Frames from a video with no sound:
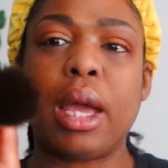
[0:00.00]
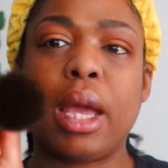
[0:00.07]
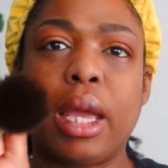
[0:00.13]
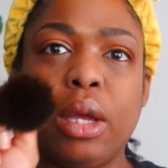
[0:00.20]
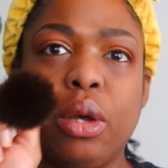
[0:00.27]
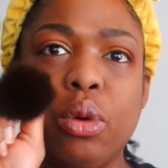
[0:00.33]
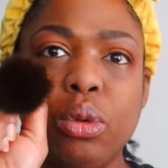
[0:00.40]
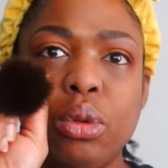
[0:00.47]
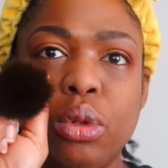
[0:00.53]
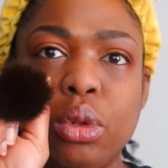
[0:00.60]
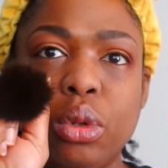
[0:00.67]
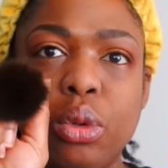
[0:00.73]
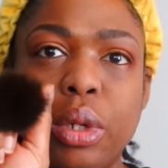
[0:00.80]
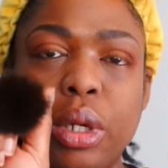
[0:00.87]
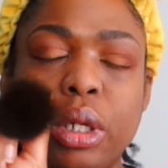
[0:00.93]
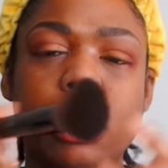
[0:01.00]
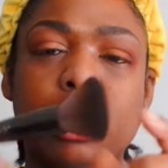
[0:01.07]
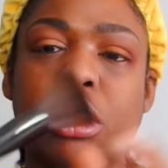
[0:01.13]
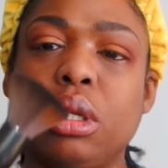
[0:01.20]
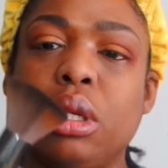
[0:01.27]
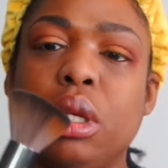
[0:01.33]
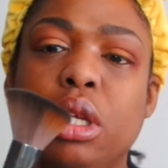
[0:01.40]
angle to
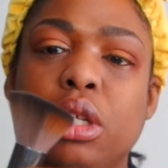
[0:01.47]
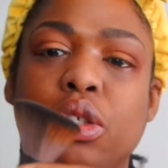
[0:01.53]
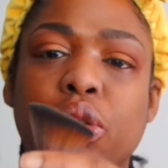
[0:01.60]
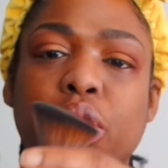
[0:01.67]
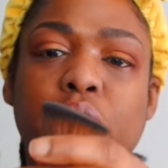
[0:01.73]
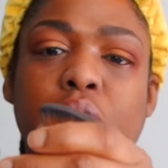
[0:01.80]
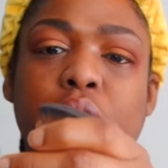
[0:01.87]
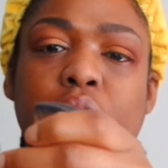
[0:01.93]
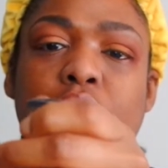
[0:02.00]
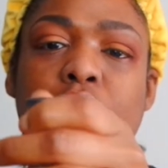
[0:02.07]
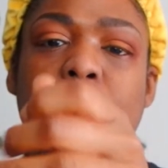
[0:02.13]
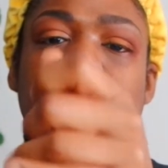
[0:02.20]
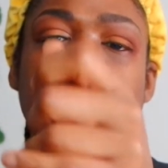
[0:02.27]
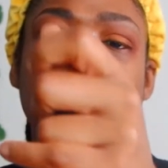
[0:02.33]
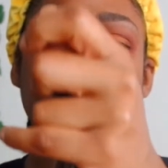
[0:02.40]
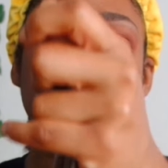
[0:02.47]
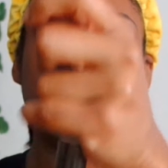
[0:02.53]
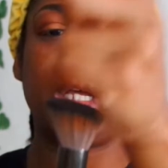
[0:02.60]
it, as you can see.